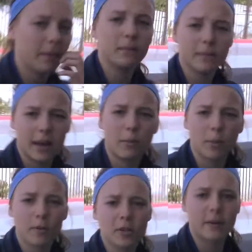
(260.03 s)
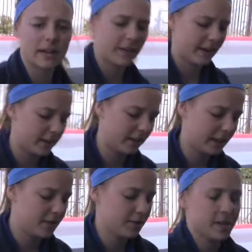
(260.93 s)
Um, yeah, more perspective how they're
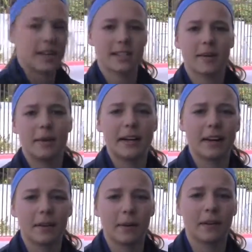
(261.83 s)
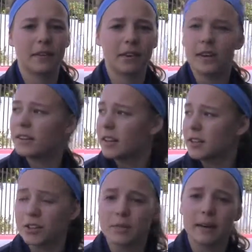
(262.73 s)
like two sides coming together rather than things just